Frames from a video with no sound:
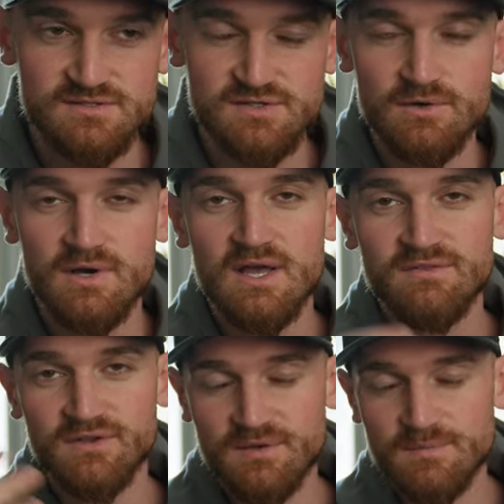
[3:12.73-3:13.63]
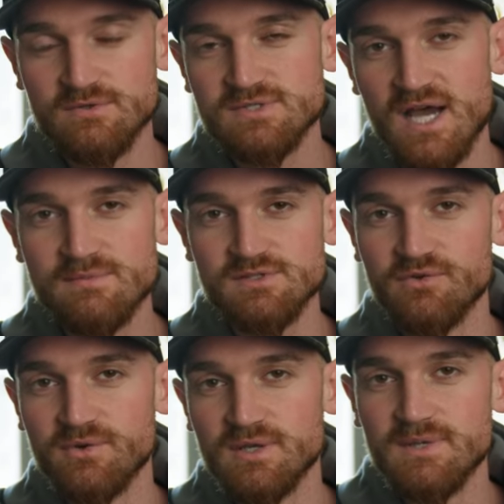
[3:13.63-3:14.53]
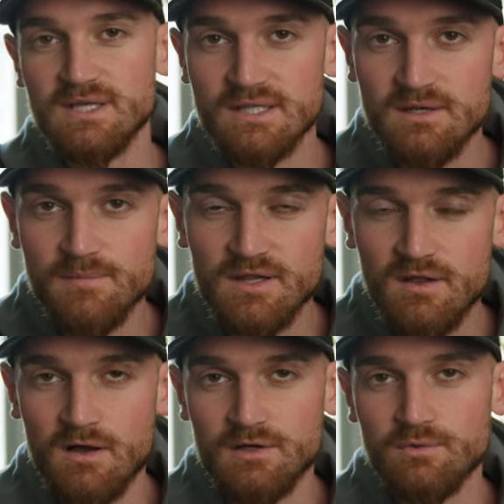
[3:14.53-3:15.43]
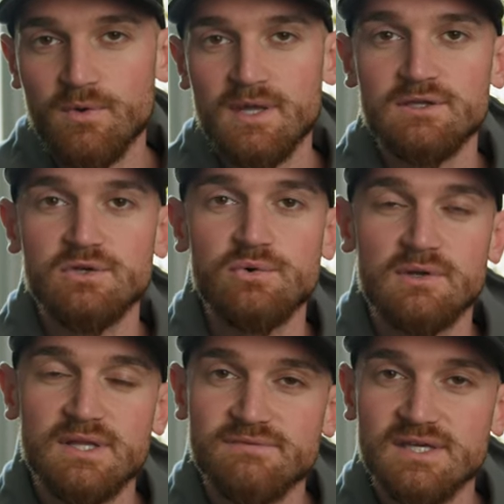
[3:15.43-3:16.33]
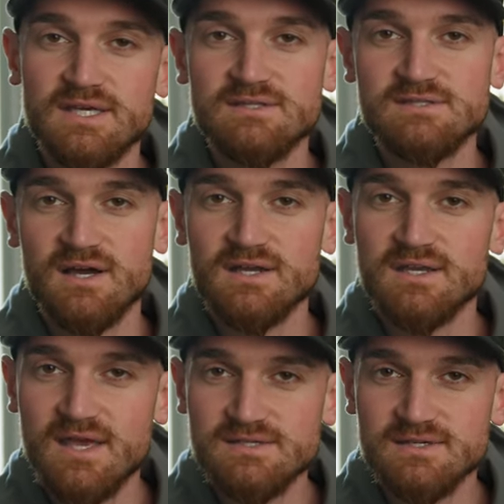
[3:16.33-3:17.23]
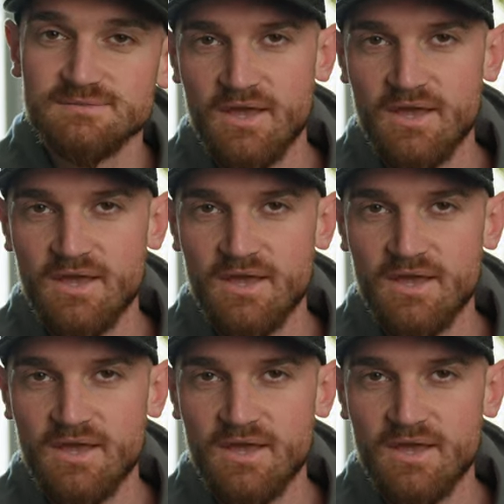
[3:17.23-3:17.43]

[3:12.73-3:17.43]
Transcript: So the commute times are going to be a little bit longer when you are living in Soddy Daisy.